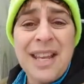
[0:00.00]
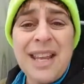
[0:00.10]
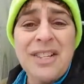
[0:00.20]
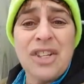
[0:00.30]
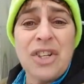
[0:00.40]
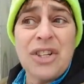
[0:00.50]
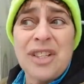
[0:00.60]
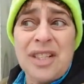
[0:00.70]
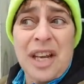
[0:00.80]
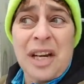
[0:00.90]
So you can
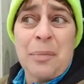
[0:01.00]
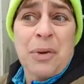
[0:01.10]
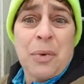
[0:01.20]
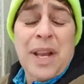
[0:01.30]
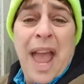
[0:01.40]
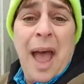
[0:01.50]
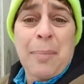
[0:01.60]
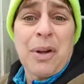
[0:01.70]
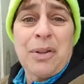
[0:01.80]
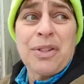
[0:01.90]
set it up through an
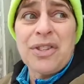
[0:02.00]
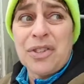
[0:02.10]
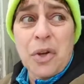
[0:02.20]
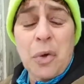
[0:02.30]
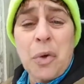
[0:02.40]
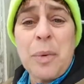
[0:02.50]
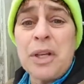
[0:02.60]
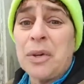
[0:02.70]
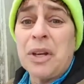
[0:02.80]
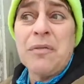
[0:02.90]
app called Zoom and
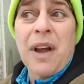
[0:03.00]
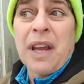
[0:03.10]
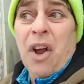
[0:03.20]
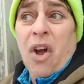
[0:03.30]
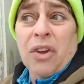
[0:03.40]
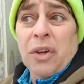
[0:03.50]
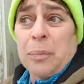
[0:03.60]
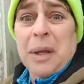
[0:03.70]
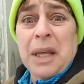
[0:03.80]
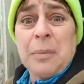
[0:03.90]
you can invite all your
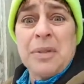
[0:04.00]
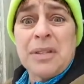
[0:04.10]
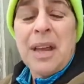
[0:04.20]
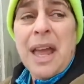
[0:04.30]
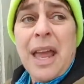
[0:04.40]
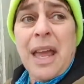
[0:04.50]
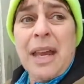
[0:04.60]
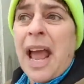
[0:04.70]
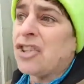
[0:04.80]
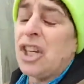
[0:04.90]
peeps. And
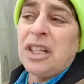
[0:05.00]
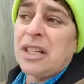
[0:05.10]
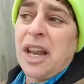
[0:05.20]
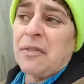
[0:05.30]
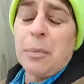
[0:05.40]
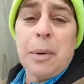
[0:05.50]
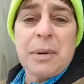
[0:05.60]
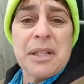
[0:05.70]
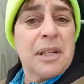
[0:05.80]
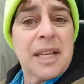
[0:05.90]
actually, it doesn't have to be
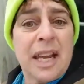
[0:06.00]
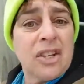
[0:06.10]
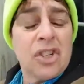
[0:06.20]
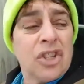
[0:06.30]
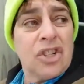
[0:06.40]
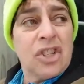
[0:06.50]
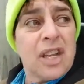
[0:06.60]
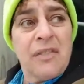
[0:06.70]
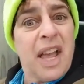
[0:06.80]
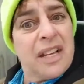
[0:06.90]
business. I guess you could just
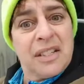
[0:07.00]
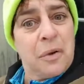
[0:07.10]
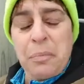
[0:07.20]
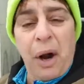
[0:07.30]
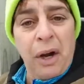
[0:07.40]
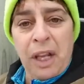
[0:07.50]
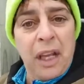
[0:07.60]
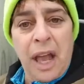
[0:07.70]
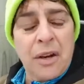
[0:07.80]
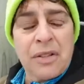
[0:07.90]
have like a Zoom
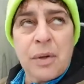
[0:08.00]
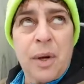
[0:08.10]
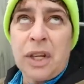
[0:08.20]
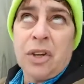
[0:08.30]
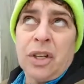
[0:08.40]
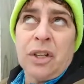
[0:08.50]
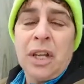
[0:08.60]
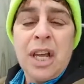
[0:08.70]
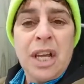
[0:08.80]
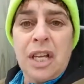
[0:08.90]
party. I don't see why you couldn't.
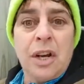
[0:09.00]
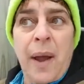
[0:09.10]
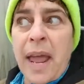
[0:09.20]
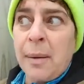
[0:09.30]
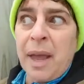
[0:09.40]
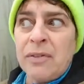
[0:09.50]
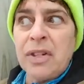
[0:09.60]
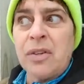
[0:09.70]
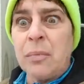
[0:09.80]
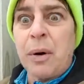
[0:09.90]
Hey, I'm having a
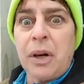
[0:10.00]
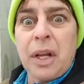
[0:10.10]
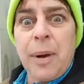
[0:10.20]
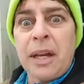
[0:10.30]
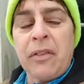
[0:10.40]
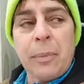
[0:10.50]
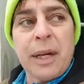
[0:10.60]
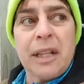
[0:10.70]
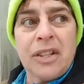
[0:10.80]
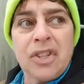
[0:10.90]
Zoom party. Come on, everybody,
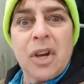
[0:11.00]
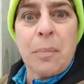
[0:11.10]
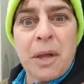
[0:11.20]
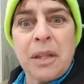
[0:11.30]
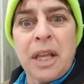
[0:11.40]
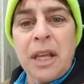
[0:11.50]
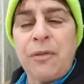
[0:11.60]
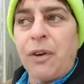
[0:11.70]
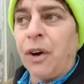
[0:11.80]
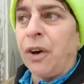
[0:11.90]
let's jump on the link
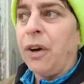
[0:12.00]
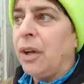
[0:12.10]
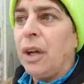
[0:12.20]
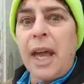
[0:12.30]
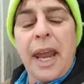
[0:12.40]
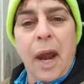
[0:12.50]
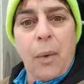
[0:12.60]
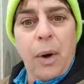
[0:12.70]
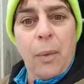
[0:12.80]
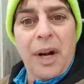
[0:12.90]
for an
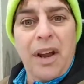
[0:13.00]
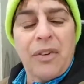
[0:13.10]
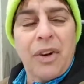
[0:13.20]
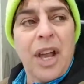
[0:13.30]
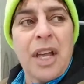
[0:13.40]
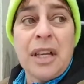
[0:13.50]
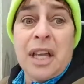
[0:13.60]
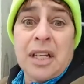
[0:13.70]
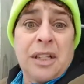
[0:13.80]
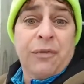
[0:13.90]
hour or whatever. And
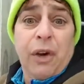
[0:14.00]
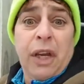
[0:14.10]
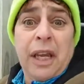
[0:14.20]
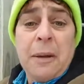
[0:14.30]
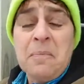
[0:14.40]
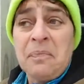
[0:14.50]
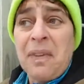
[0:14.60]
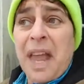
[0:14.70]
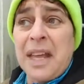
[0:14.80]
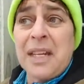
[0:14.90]
it's free.
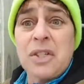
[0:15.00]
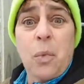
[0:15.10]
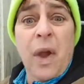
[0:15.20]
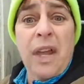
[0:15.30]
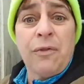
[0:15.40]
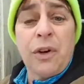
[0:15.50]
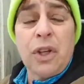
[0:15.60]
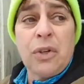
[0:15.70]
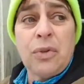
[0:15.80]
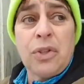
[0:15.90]
And it's a way for
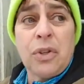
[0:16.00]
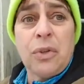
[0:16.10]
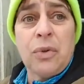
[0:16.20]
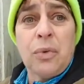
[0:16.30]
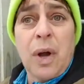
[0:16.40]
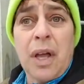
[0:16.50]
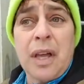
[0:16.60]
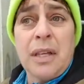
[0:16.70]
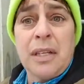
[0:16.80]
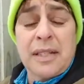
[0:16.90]
you to,
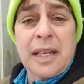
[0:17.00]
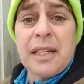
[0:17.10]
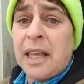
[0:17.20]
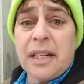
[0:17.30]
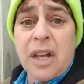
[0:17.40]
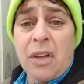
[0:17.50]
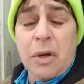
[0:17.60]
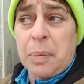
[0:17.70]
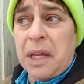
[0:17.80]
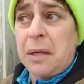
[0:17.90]
you send a link to all your
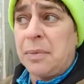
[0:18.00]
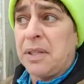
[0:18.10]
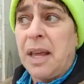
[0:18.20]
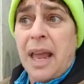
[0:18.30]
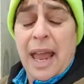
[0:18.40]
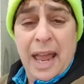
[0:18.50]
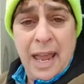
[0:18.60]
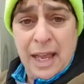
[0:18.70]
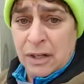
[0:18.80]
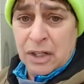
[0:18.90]
peeps
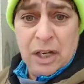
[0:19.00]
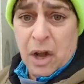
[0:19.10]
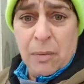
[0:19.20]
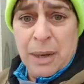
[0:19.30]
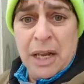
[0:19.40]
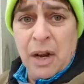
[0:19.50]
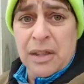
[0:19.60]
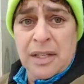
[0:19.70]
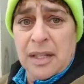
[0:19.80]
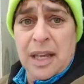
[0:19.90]
and y'all meet on
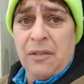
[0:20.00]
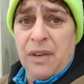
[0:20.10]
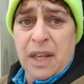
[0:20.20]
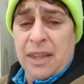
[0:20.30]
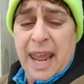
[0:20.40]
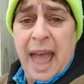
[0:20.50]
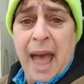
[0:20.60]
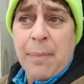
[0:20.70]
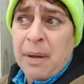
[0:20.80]
this link via the app.